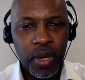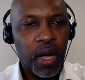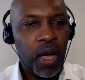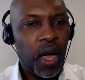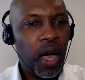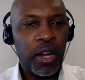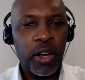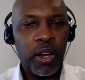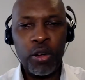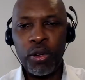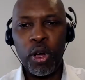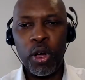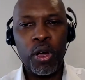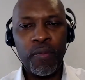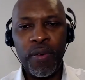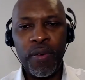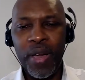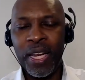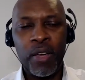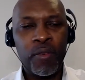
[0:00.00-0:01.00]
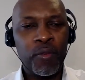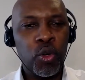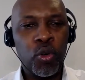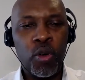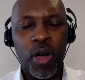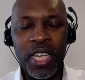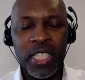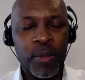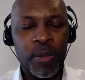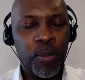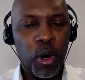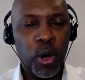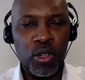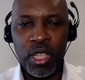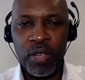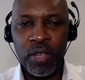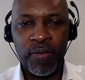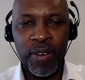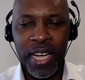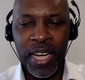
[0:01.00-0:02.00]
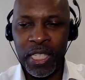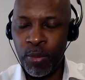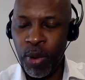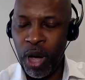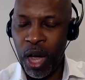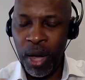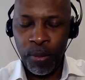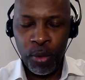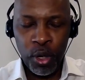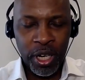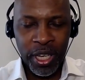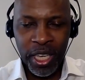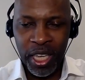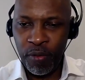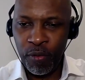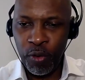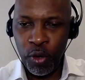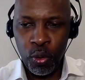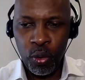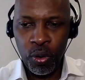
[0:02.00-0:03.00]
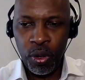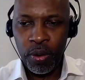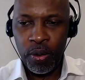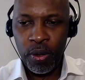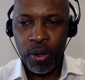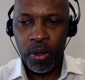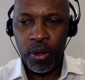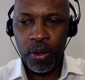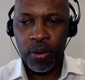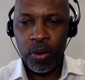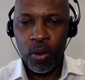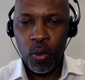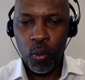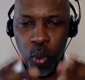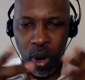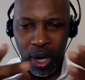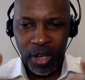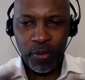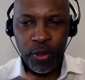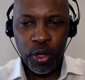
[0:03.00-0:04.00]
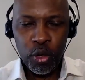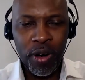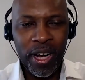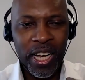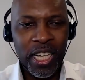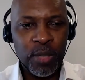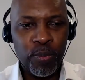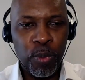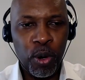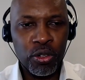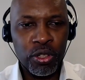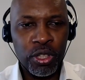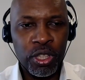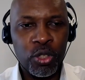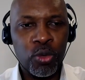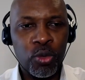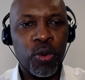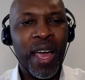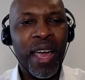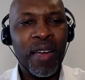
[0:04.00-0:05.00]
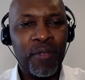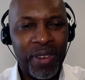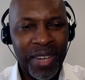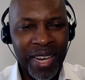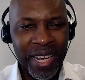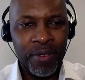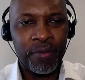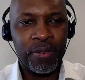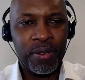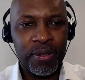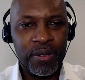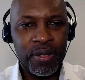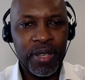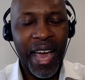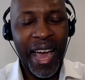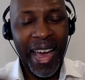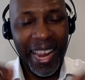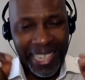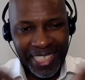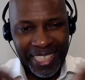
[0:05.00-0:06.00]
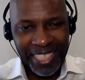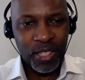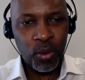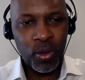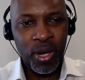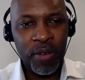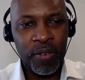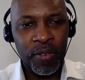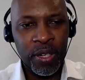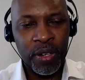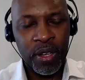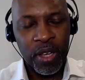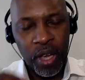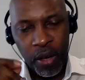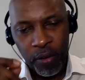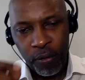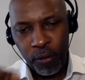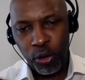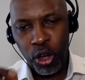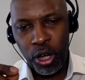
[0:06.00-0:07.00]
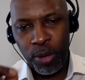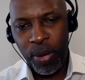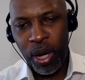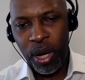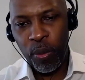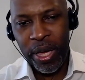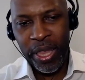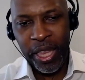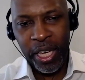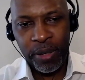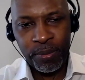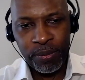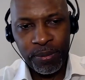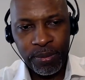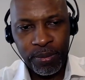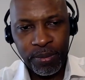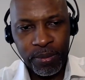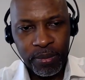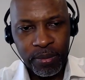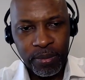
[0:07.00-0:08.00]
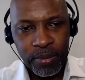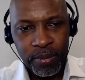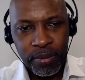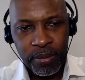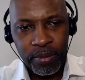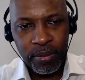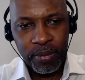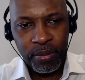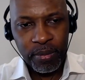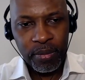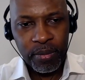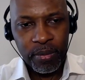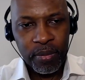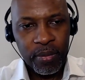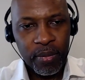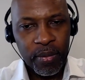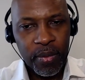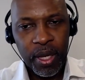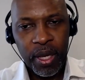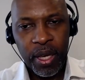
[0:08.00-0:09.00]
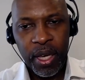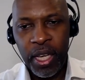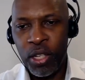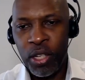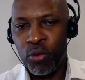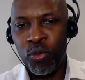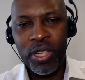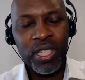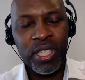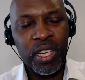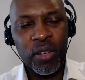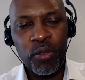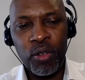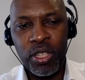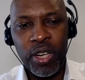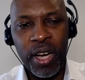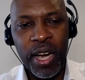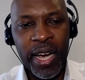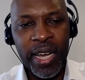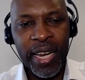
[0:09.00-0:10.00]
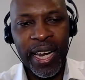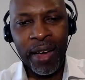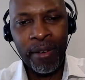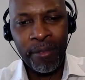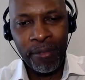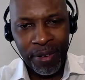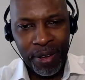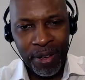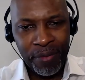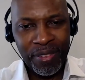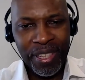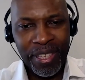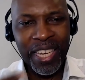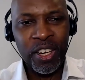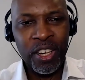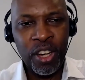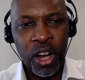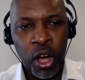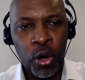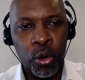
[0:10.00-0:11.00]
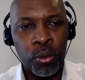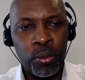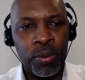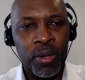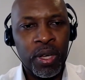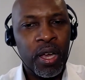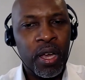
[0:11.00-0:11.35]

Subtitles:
I don't know if any of you guys are boxing fans, but I'm going to give you one of the greatest boxers to ever live, and he's still living. Floyd Mayweather. He's recently retired at 50-0.